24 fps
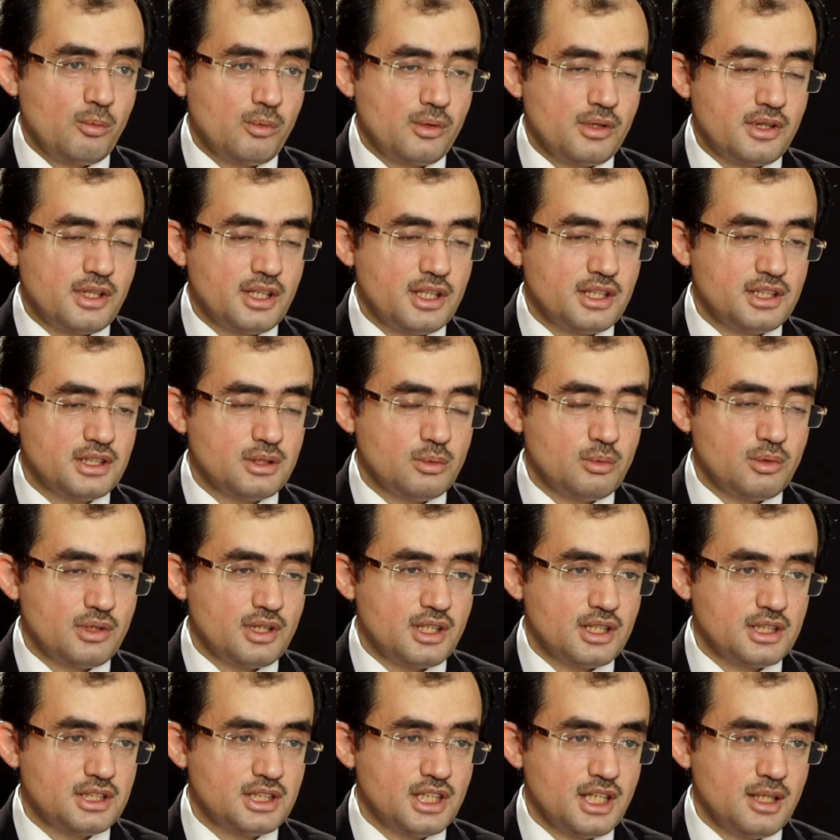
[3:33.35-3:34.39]
With
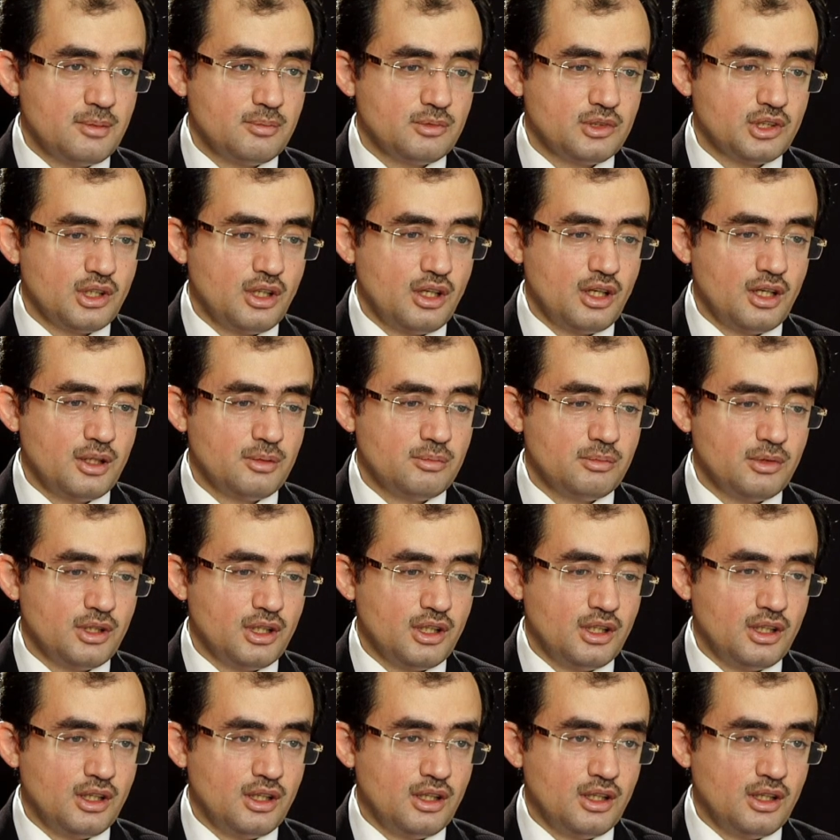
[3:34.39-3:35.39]
the same time,